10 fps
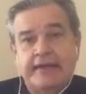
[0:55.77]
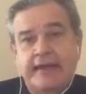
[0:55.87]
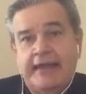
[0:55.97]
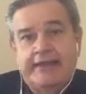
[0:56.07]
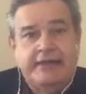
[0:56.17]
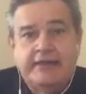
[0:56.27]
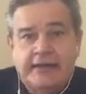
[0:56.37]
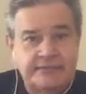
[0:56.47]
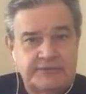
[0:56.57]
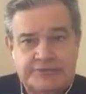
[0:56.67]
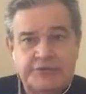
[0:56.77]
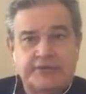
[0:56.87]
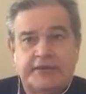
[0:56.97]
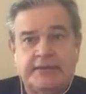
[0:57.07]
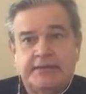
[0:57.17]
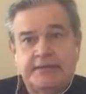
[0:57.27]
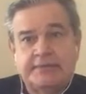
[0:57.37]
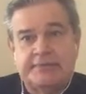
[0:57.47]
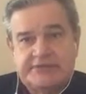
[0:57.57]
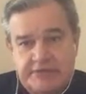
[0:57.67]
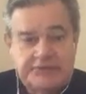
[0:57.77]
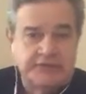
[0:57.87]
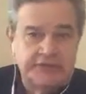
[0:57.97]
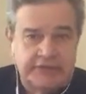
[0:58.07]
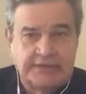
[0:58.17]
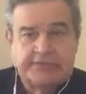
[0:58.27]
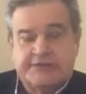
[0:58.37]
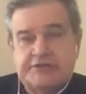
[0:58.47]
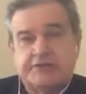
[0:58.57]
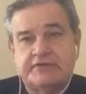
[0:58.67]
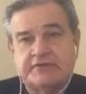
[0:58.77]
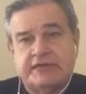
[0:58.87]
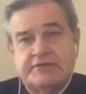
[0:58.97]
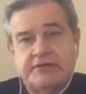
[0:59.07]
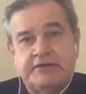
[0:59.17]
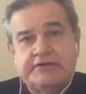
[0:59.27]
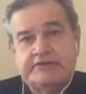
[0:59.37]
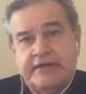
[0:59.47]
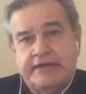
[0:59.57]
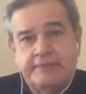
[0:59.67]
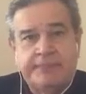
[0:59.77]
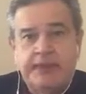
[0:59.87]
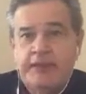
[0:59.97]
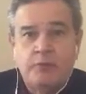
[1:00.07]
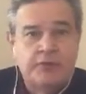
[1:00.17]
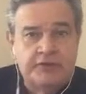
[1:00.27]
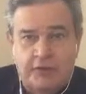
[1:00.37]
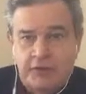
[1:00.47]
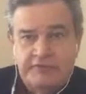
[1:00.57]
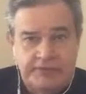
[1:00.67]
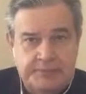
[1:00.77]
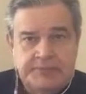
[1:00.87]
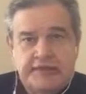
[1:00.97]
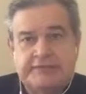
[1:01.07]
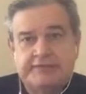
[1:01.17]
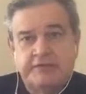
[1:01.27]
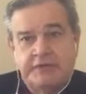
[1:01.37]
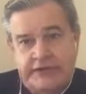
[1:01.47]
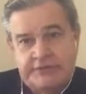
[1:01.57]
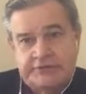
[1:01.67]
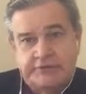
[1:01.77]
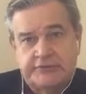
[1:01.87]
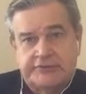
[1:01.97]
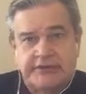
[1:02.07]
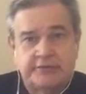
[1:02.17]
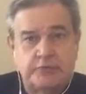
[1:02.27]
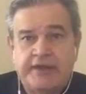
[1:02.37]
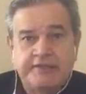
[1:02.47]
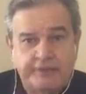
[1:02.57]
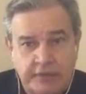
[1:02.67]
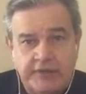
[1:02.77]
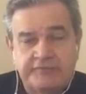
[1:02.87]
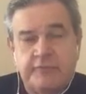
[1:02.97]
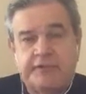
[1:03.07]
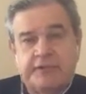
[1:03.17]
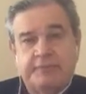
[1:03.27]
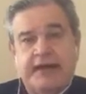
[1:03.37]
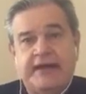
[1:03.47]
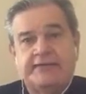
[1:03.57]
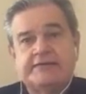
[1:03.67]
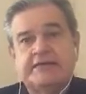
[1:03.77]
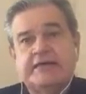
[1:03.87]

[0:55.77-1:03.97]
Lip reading: And he comes to the position of Secretary of State with all of the objective credentials that we have voted for in the past